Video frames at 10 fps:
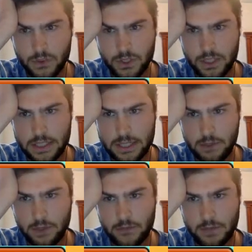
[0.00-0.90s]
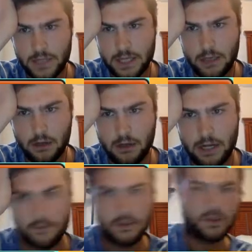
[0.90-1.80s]
get damage off from this Gengar and
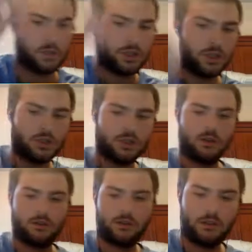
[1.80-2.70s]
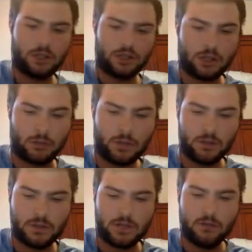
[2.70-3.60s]
have a switch into like Shadow Ball
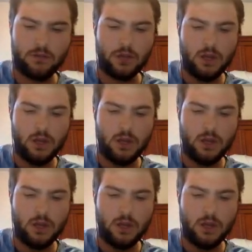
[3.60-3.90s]
and stuff.